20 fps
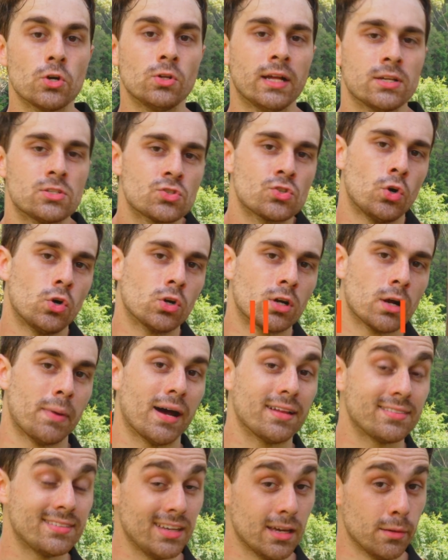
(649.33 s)
let's talk
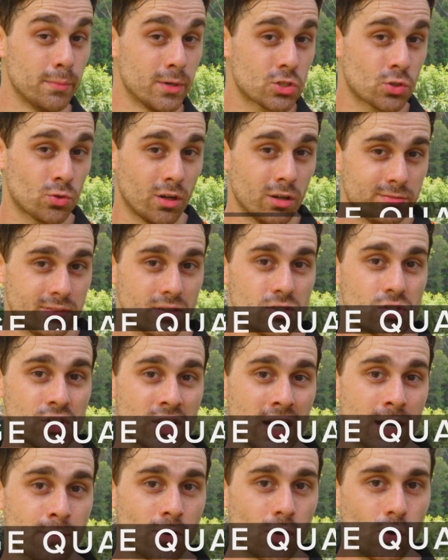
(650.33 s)
about the image quality of this
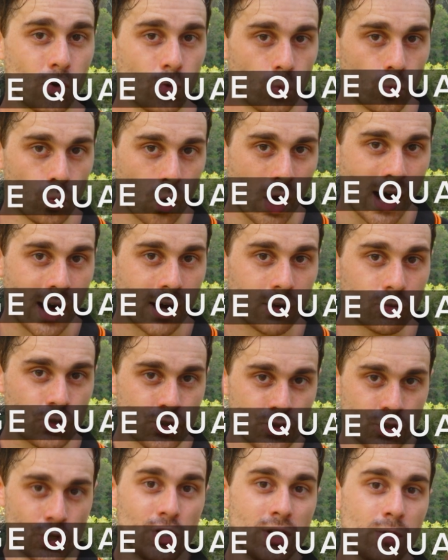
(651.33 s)
camera while
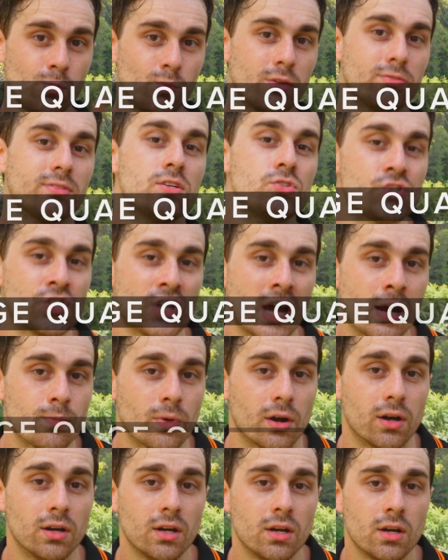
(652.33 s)
shooting with this camera.
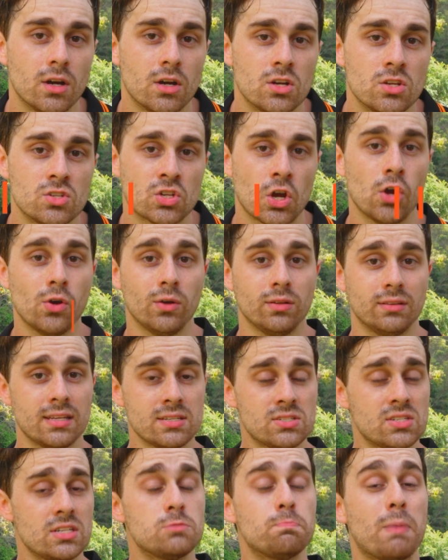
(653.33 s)
So this
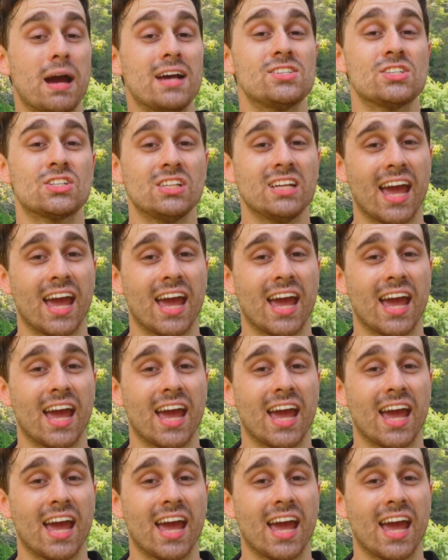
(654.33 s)
is basically